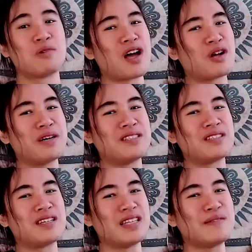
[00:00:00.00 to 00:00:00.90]
We're not always
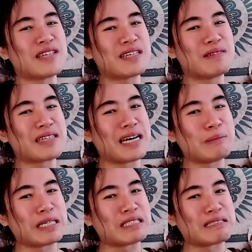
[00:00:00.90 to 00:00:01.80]
living with that
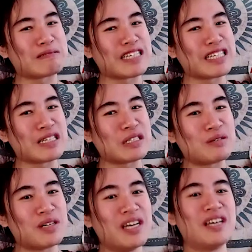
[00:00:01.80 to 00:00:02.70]
best friend
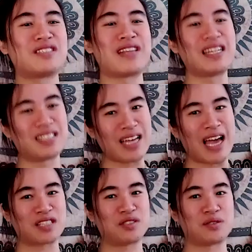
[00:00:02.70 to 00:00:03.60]
though. So that's an
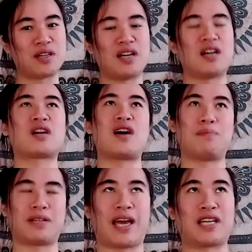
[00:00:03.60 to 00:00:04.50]
extra
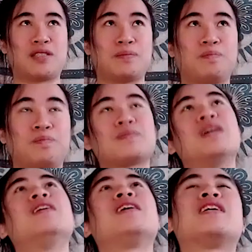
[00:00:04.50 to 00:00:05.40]
complication.
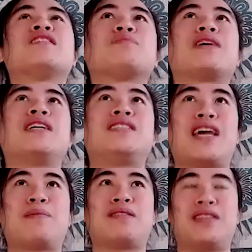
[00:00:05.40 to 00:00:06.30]
And here's what I'd say about